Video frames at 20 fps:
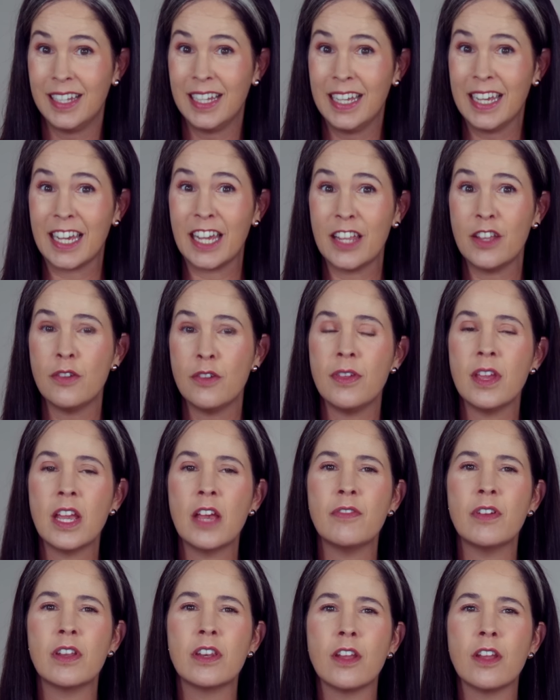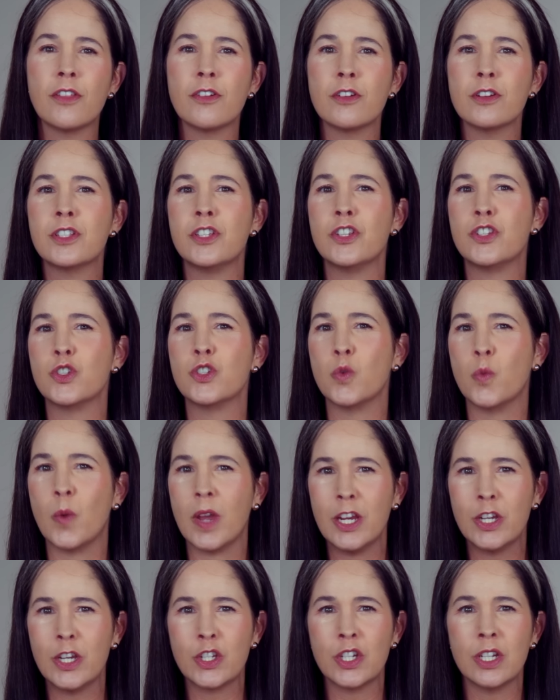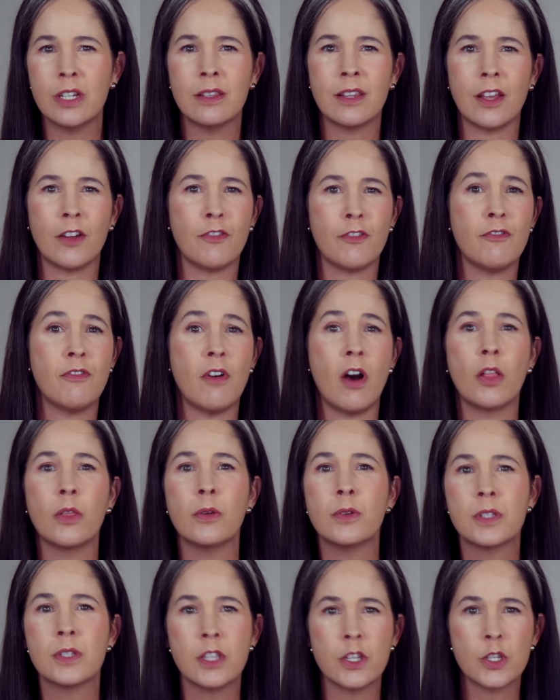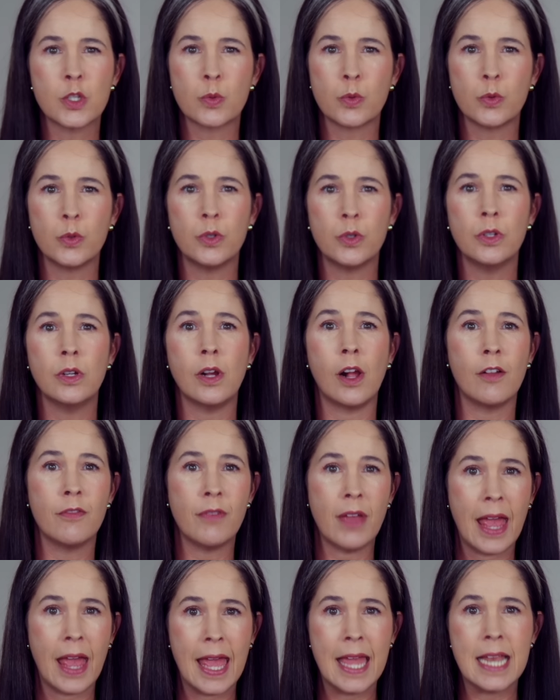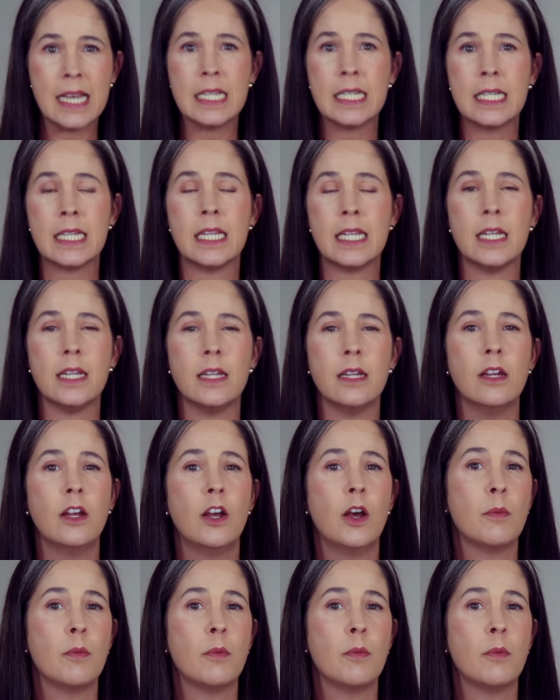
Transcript: Can you think of another situation that follows this rule of NT